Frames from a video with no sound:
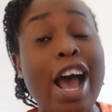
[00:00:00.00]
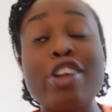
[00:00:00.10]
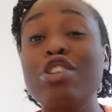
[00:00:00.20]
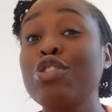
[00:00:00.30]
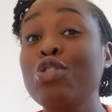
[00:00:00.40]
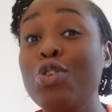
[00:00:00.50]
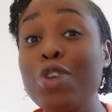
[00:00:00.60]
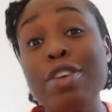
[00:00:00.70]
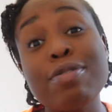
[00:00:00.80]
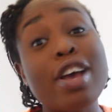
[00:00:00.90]
I don't know
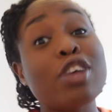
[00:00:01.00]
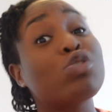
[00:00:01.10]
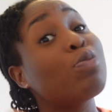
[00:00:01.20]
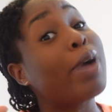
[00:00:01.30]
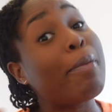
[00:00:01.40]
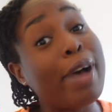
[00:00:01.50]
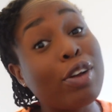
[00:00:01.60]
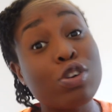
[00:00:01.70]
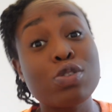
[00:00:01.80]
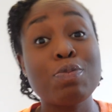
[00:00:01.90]
if you're a superman
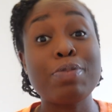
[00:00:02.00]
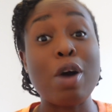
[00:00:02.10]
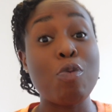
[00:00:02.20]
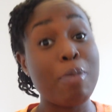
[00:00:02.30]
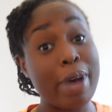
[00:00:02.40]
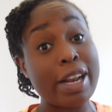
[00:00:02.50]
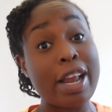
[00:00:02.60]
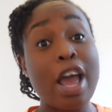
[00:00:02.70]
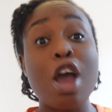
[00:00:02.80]
or superwoman,